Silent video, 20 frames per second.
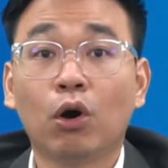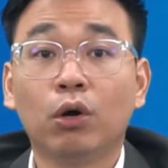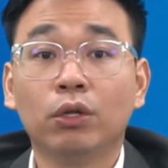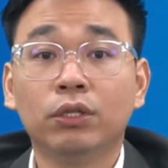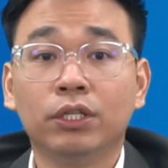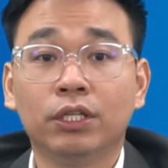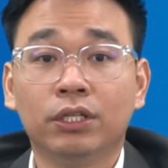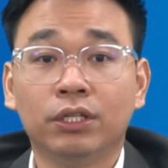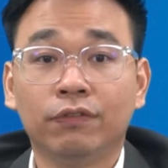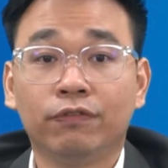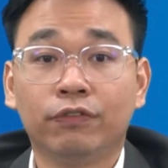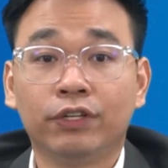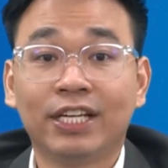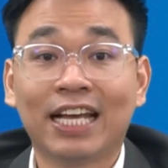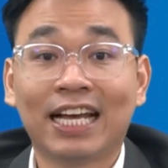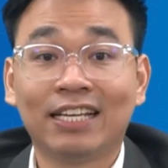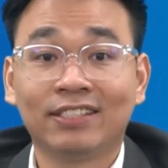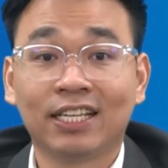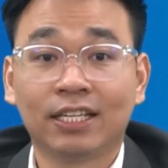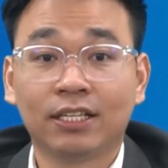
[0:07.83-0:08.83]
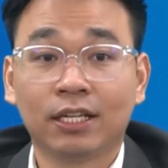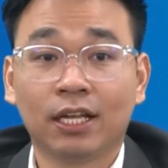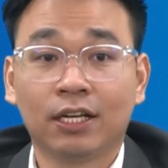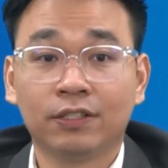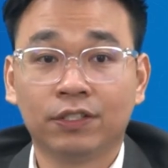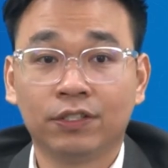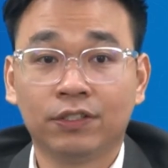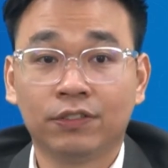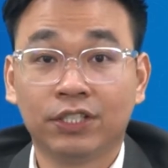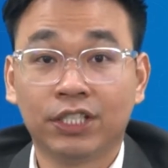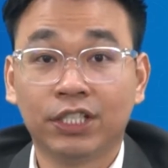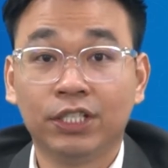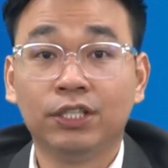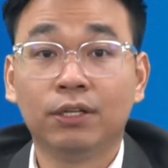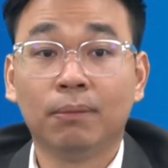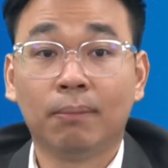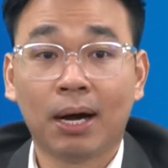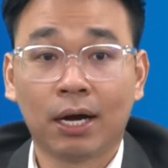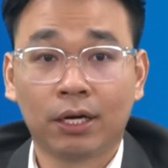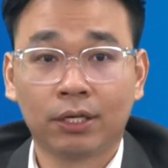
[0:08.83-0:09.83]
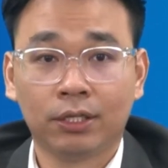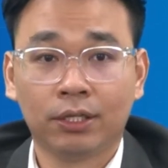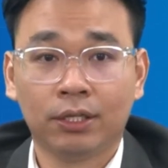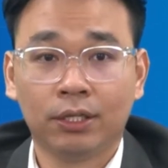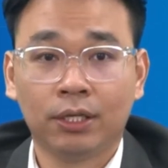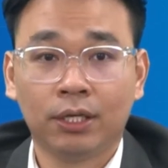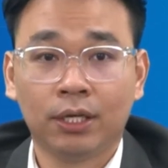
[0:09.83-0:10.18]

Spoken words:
on the different asset classes in the market.